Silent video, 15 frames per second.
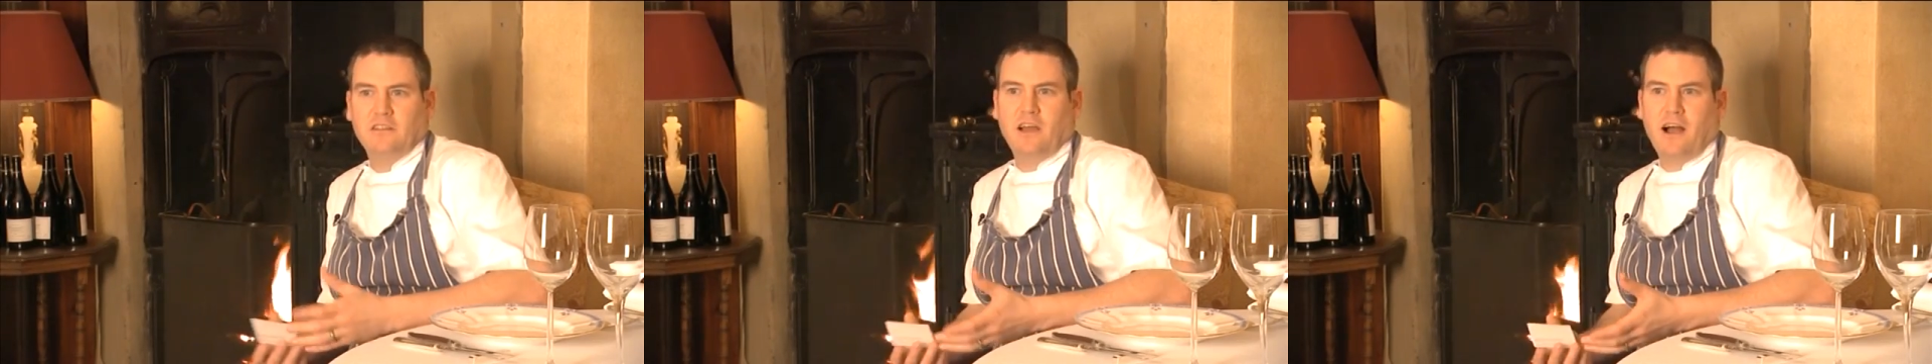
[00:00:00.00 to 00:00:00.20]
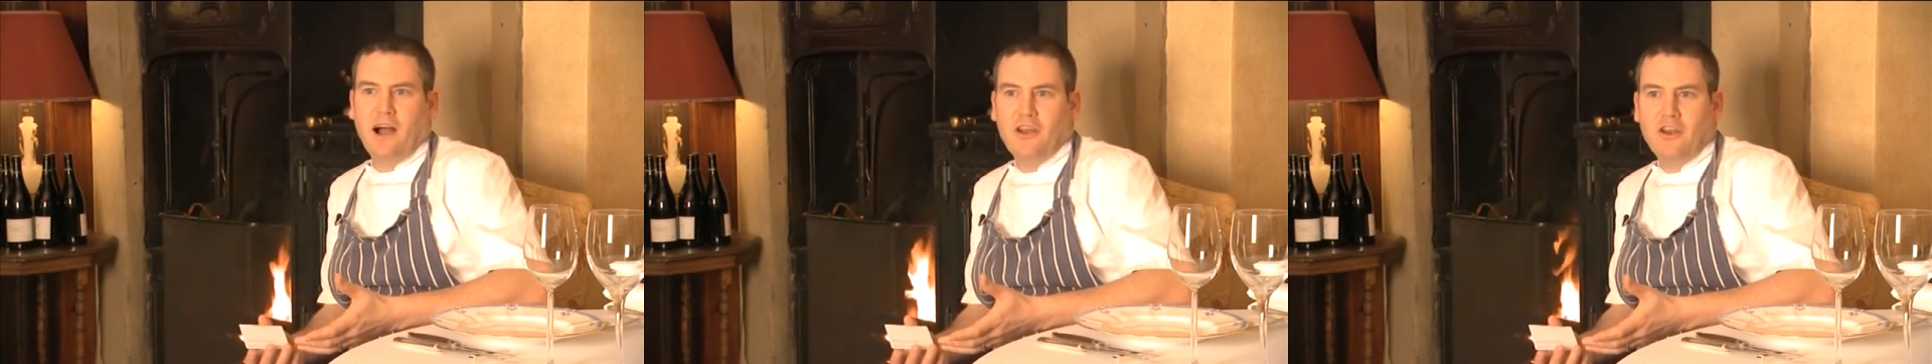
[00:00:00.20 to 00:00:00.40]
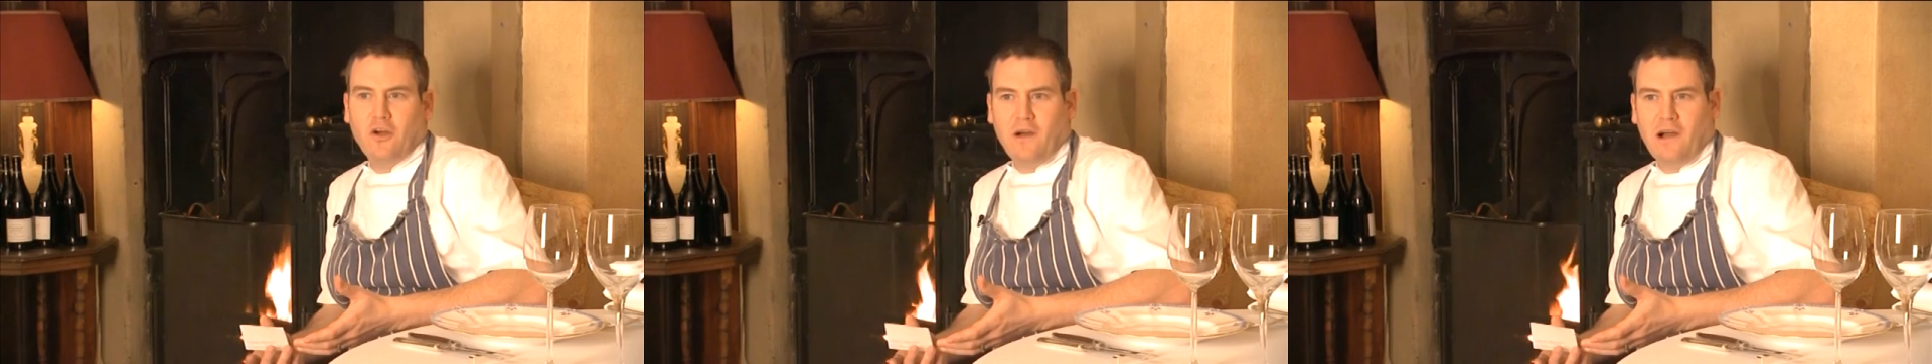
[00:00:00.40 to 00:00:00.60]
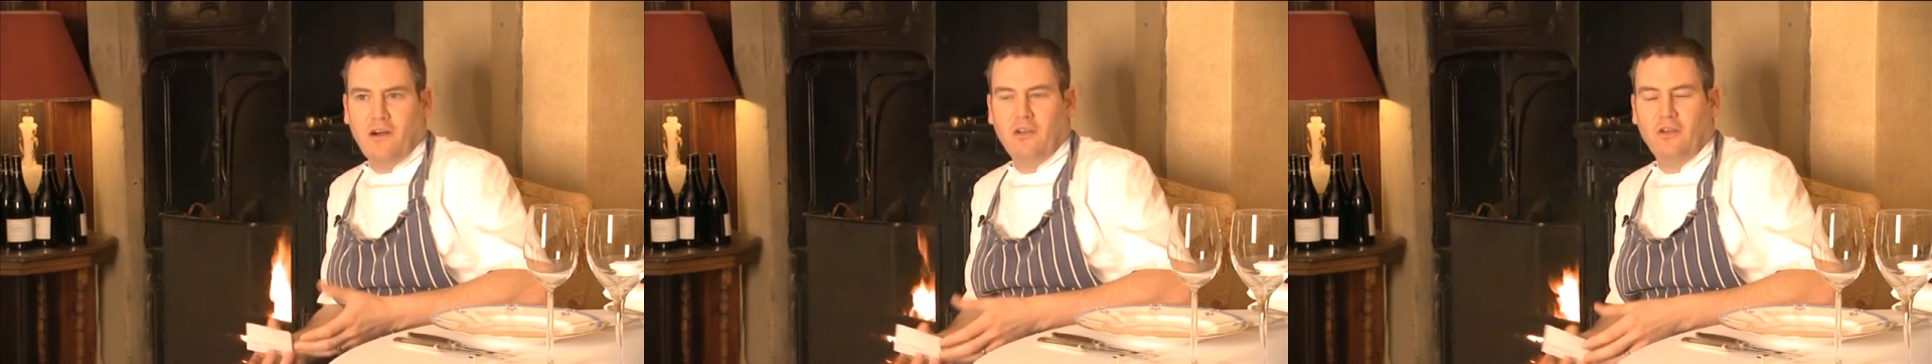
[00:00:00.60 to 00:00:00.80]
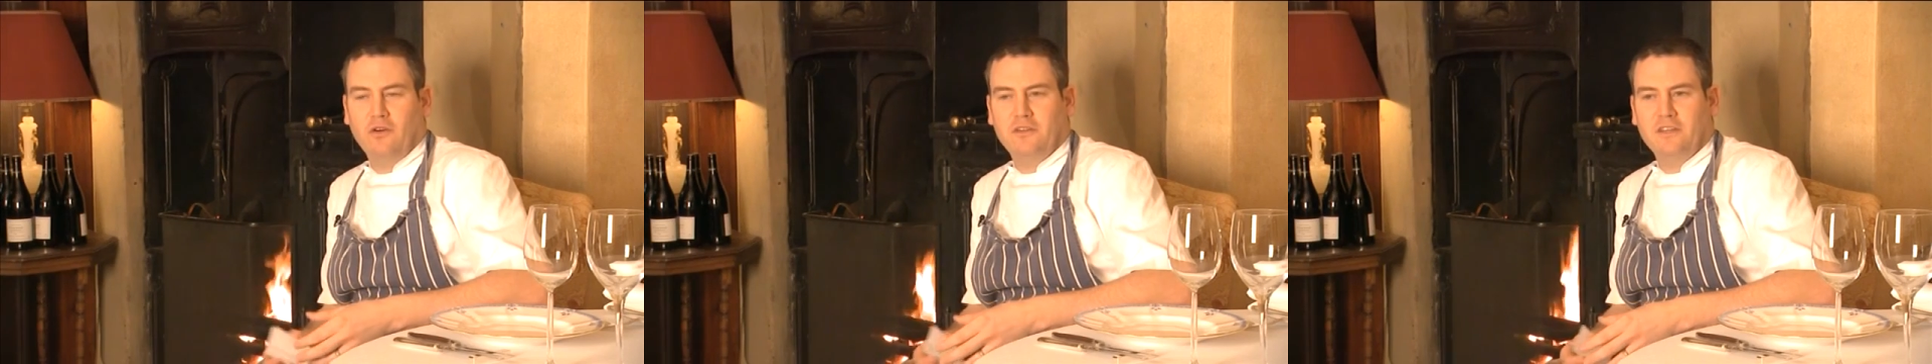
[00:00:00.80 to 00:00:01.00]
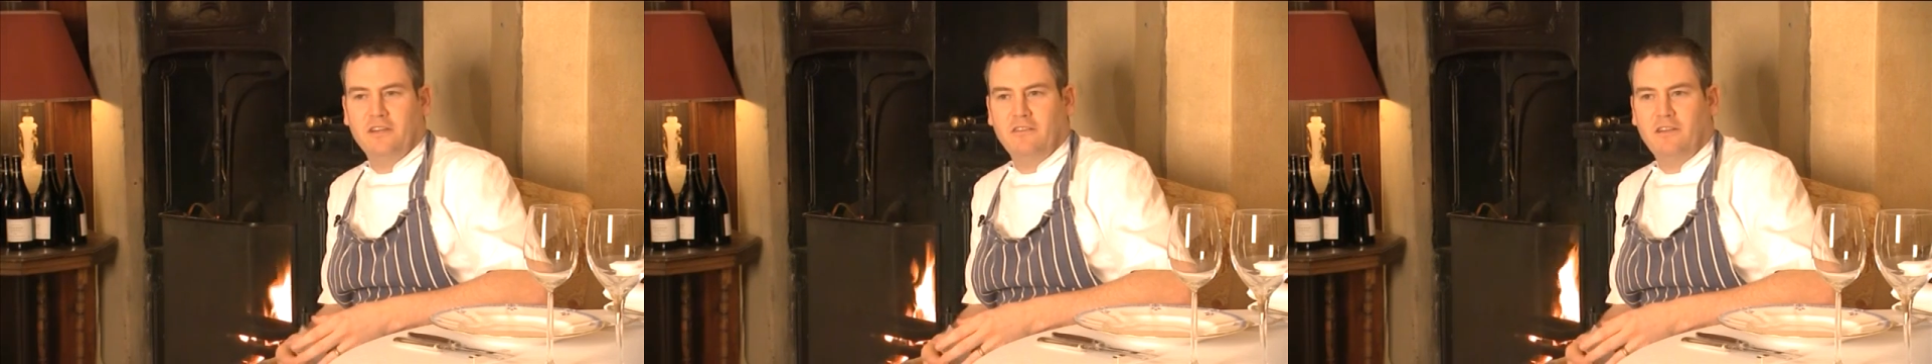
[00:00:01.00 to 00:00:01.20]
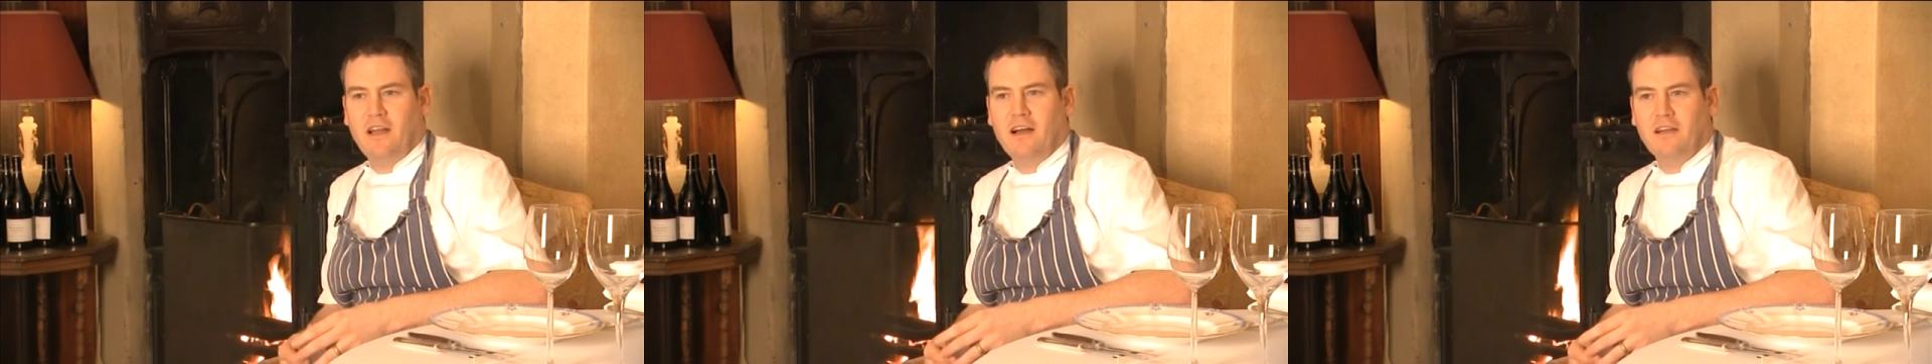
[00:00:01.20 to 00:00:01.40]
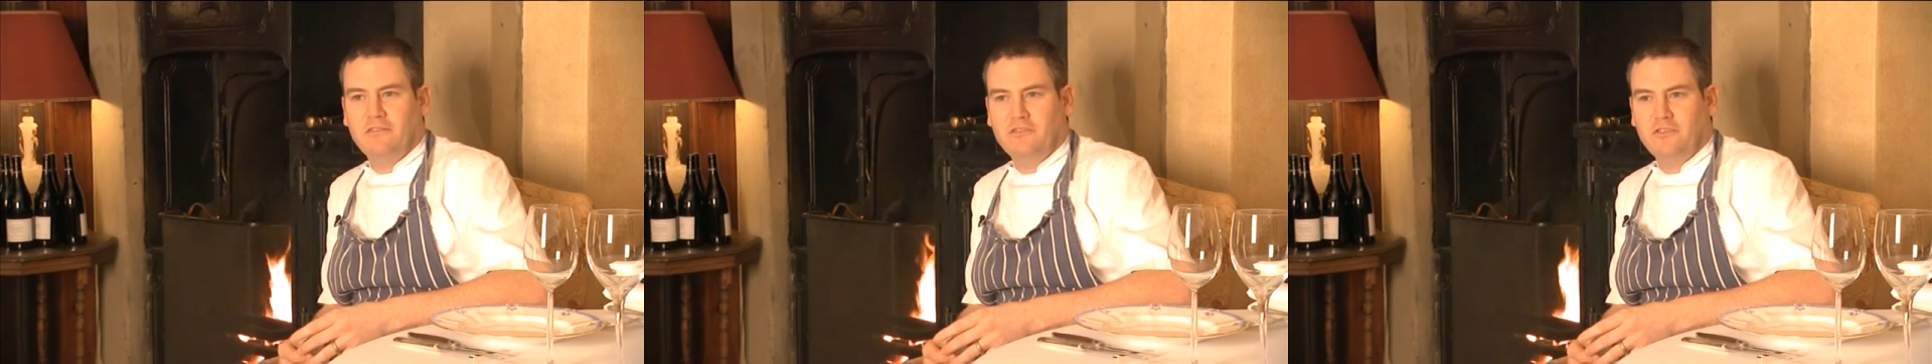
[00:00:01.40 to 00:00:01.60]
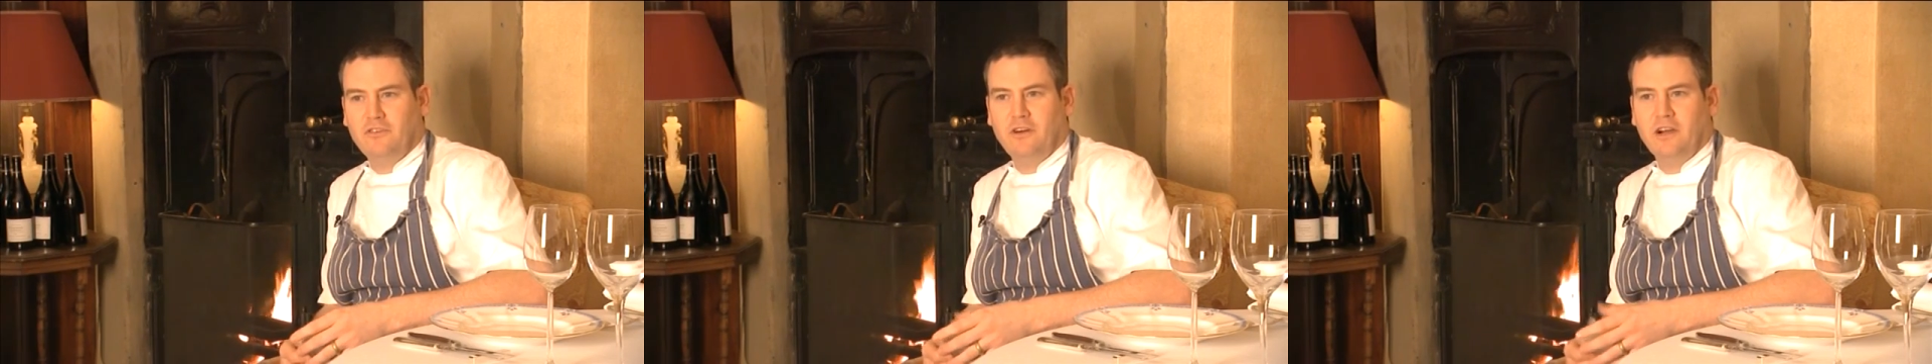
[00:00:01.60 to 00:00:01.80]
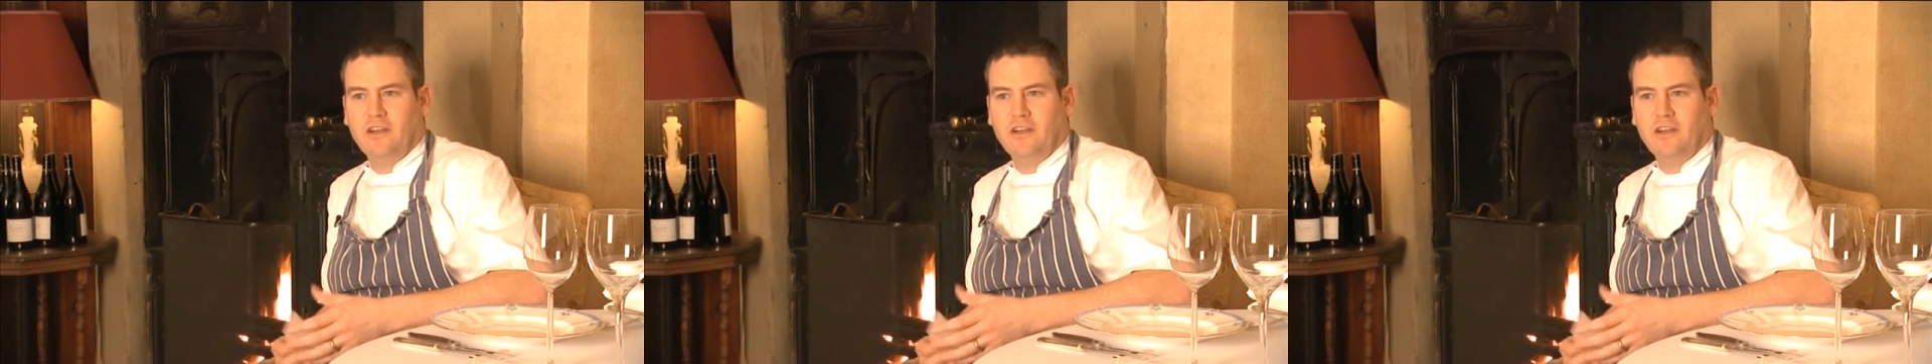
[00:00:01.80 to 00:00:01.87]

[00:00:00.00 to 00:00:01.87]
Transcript: I know how long they're alive for.